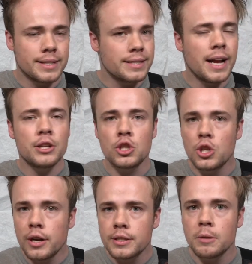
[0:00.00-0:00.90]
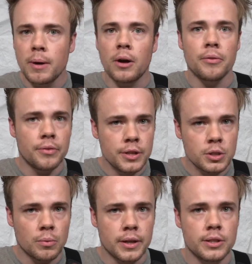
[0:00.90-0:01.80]
It's not just about
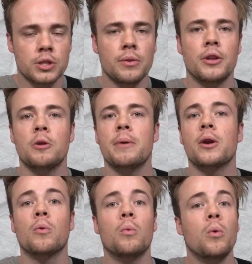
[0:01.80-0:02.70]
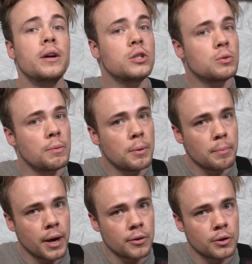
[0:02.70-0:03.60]
this one. It's so that no matter what sweeping
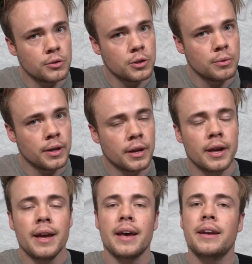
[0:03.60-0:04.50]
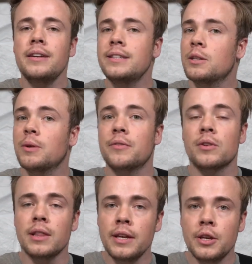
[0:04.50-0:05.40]
pattern you're doing, and honestly,
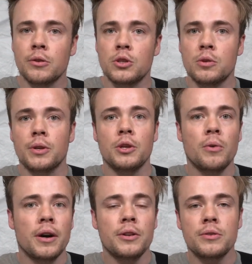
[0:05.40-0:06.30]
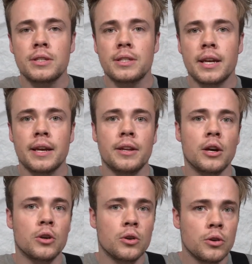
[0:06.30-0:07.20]
whatever lick you're doing, you understand
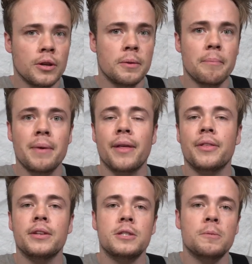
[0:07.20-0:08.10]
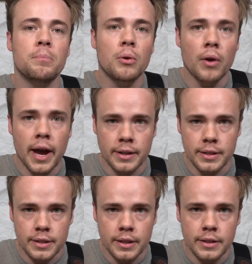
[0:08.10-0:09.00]
a good method to
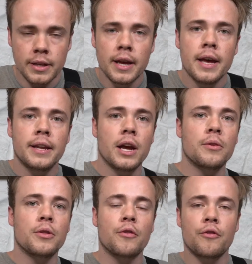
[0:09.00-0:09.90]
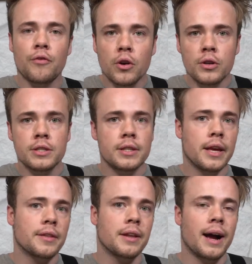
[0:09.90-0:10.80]
practice it. Now, the first
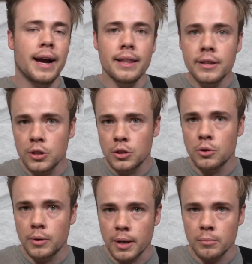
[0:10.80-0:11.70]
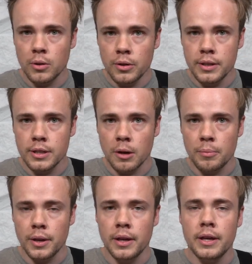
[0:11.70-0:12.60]
thing that I like to do when I'm learning
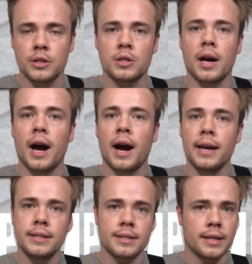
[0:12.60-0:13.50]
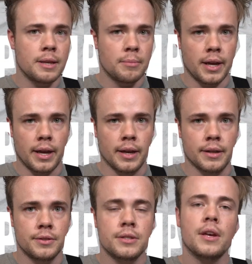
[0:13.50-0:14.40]
something is to isolate my
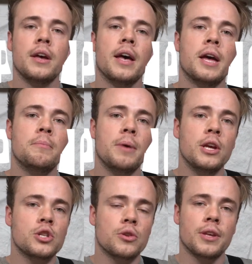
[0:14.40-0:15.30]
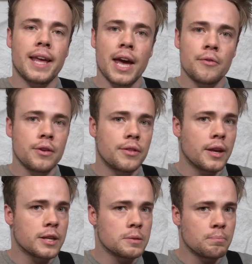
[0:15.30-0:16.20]
hands and make sure that
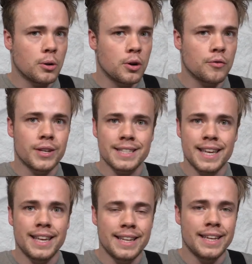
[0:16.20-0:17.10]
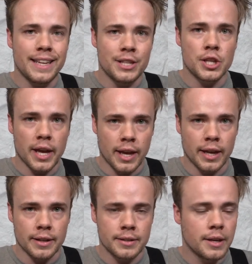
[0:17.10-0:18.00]
everything is perfect in each
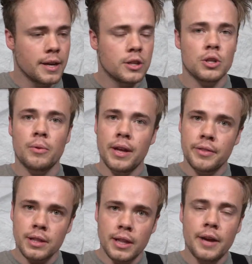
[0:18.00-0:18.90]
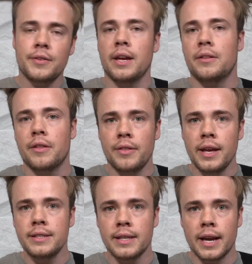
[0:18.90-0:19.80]
hand. So in the left hand, the
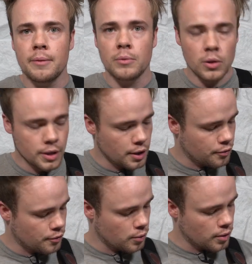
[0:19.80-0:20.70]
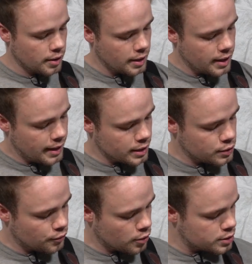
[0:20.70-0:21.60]
things that I'm looking for is
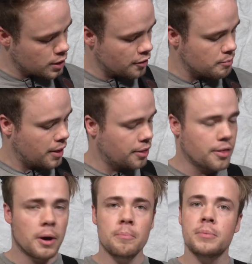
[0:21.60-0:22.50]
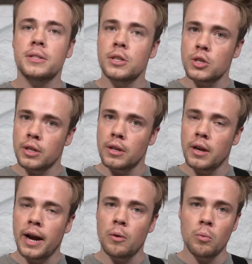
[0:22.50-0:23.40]
first off my thumb position.
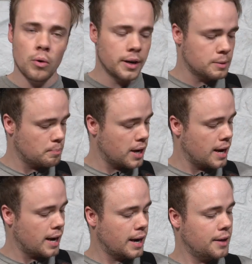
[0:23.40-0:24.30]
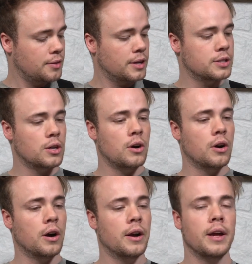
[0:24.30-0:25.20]
I want it behind the
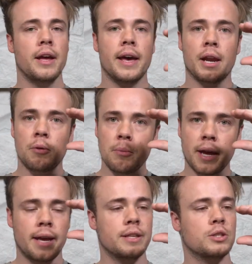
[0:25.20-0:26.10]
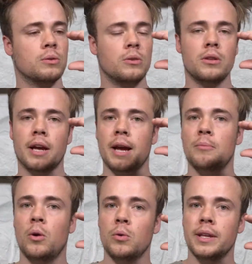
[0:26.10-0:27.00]
guitar, and I want my hands to look like I'm
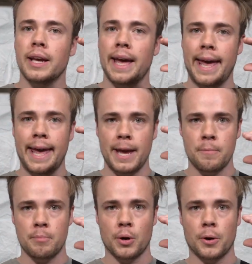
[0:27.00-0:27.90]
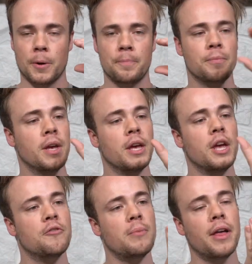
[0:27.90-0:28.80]
holding a hamburger.
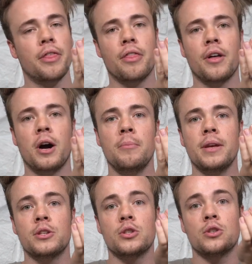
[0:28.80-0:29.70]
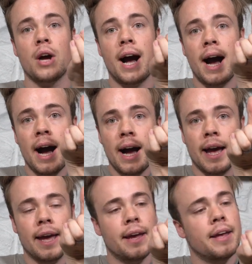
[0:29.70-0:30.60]
If my thumb is
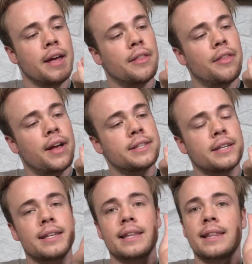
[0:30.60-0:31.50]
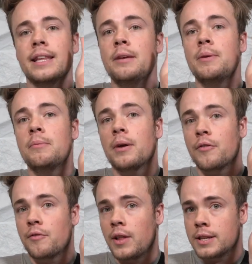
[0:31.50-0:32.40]
high, then that's going to limit my
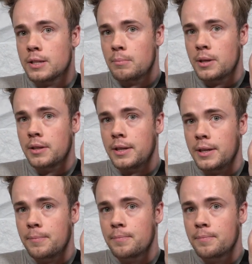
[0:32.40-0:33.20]
flexibility.